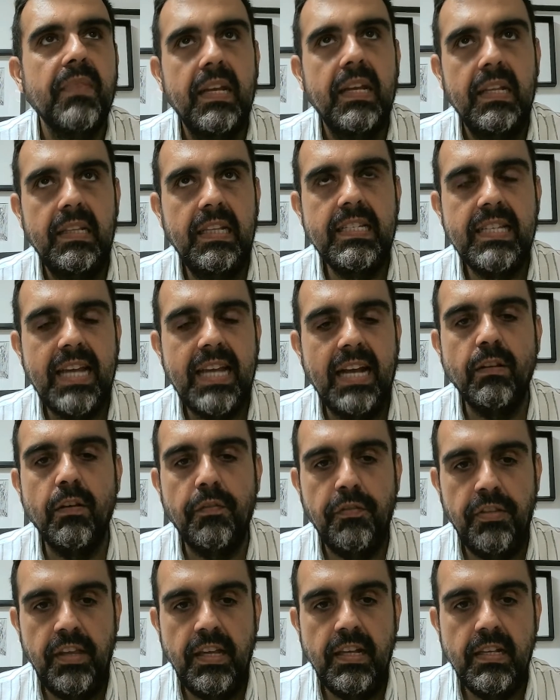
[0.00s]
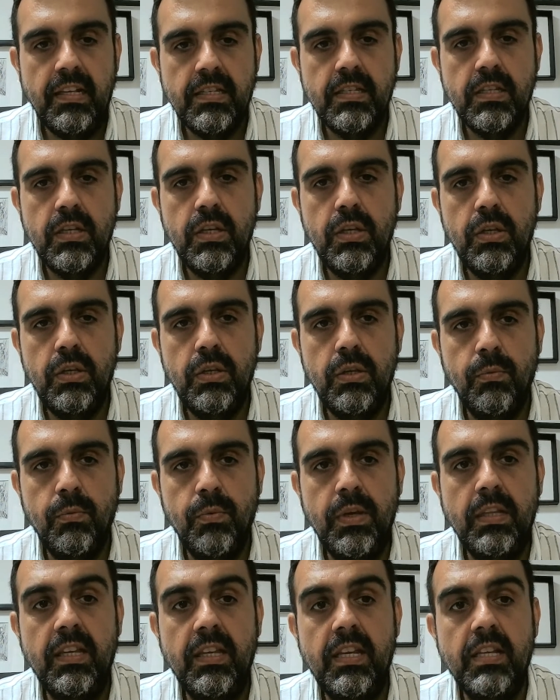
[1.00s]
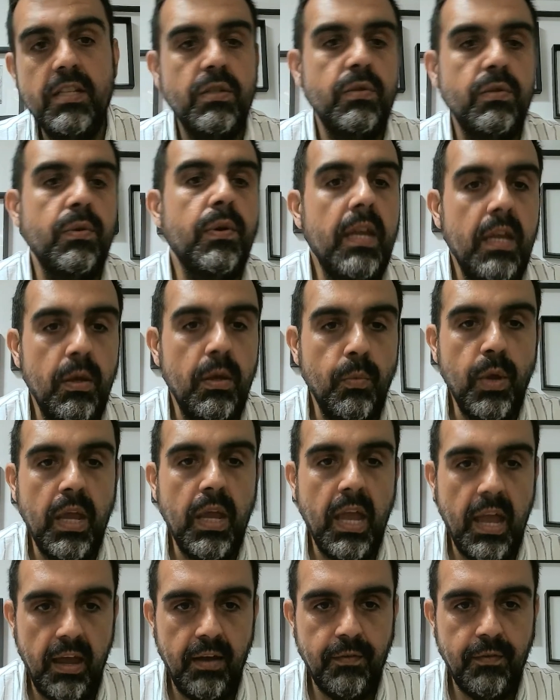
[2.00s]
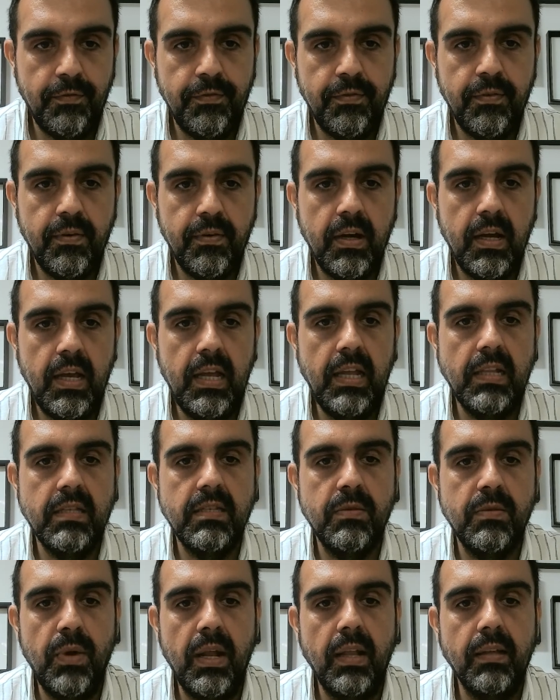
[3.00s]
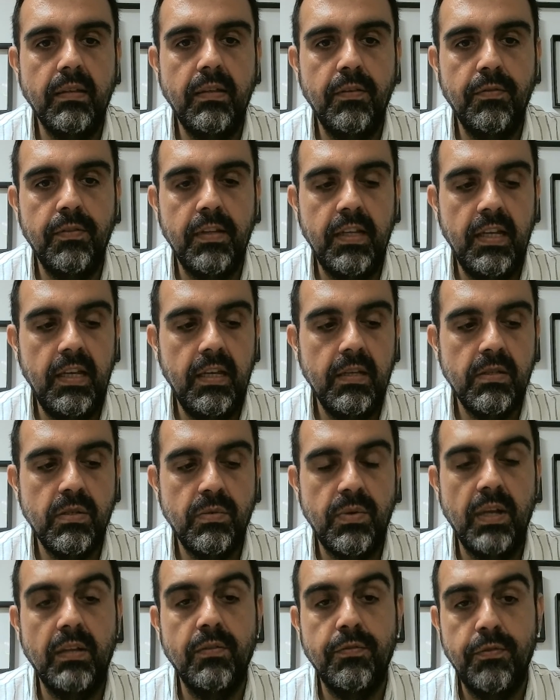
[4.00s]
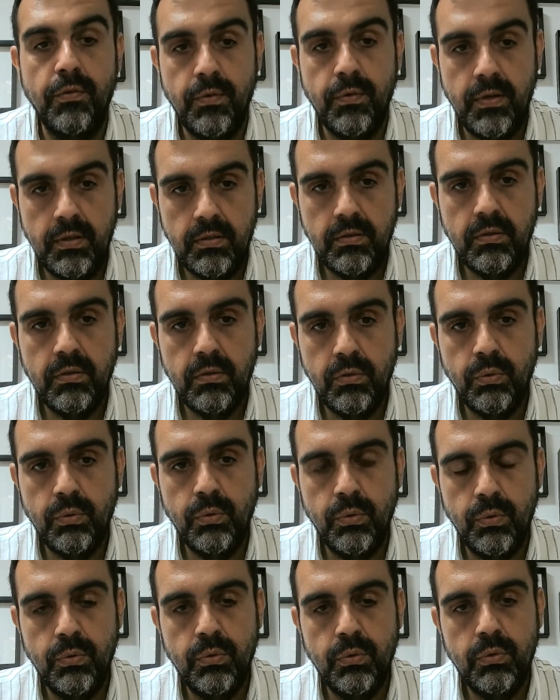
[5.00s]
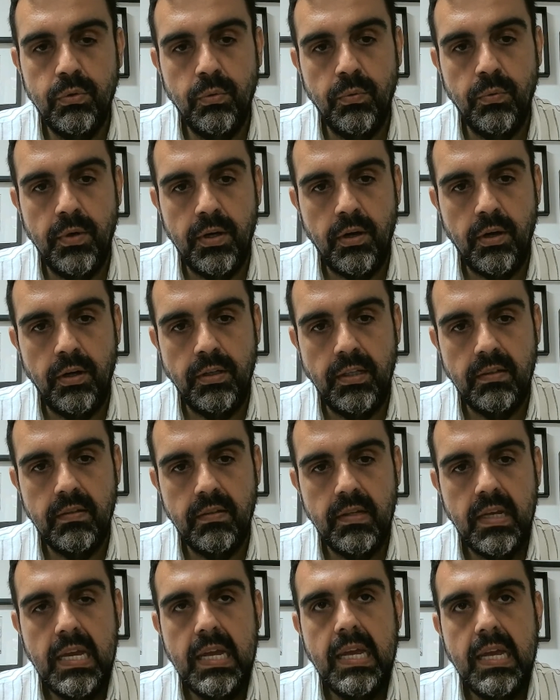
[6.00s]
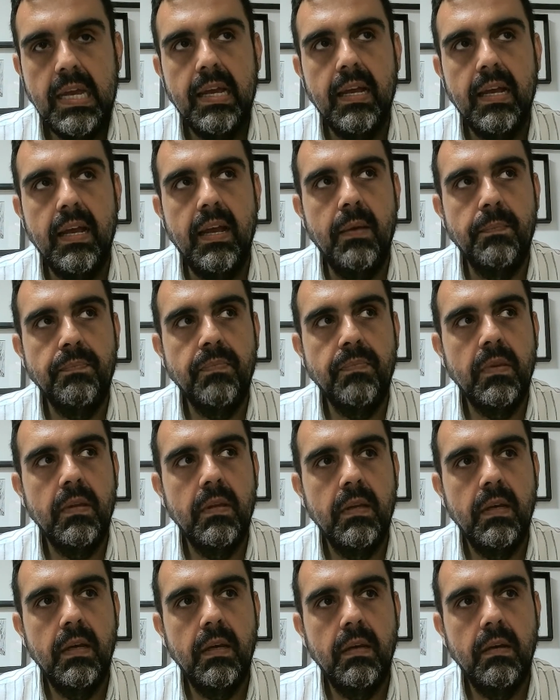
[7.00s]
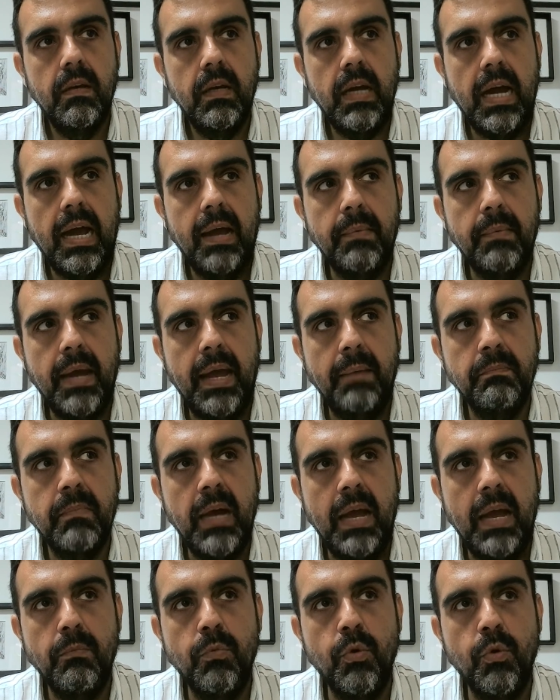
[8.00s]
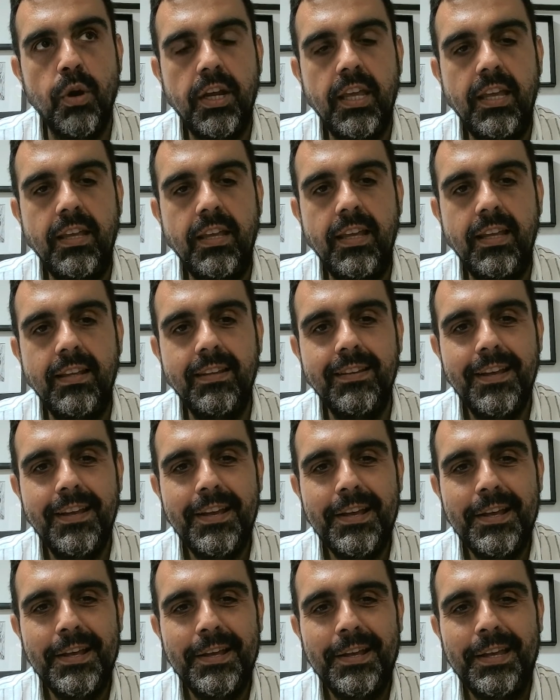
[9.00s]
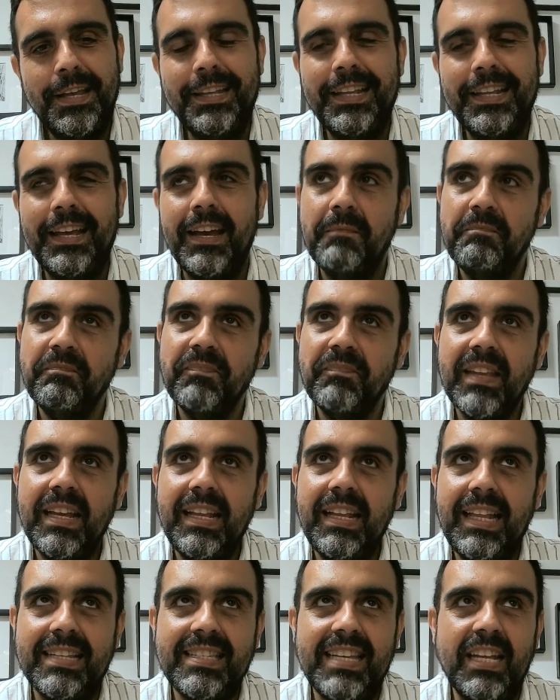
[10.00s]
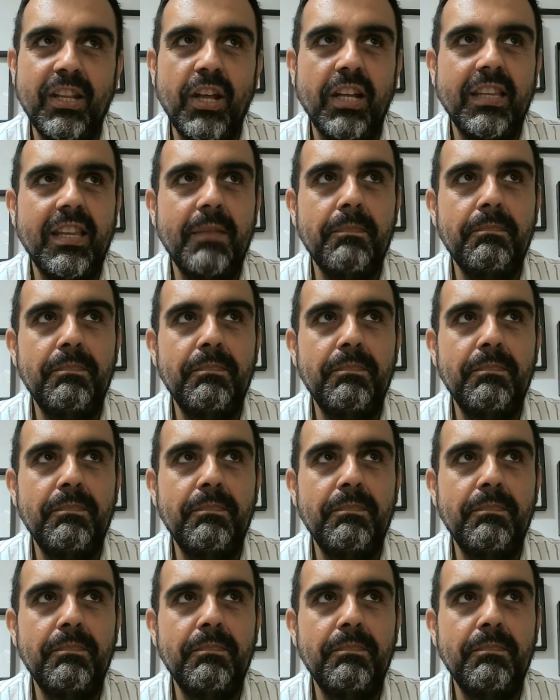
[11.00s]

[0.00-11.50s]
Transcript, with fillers: these kind of things with history we have it's relatively straightforward to to work on it um, I'm, I'm i'm working in in a let's say not a